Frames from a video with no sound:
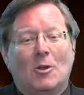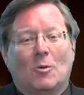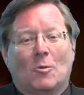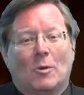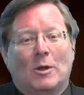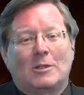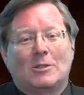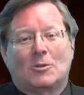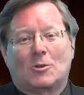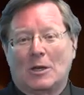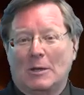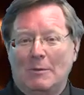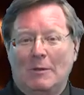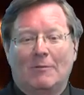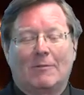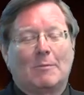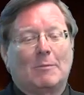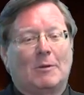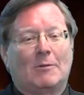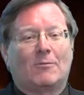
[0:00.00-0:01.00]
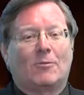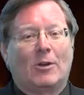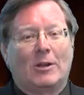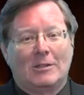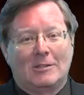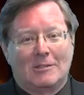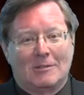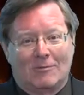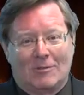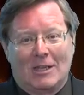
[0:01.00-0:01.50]
Run screaming from your
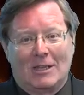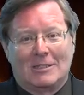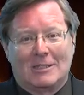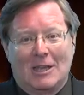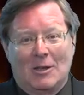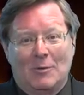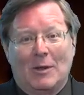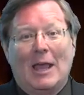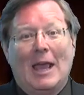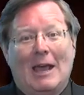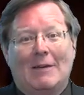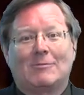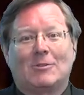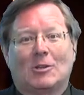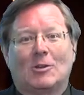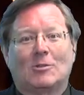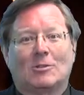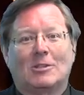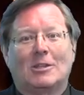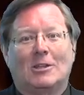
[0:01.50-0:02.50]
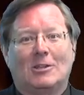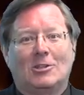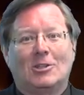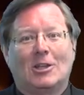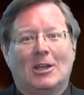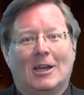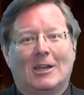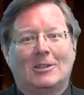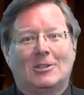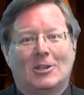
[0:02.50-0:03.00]
friends if they say we have to go see
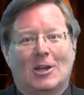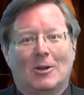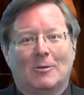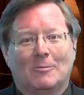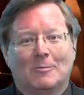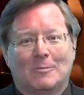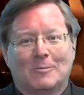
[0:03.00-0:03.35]
G I Joe.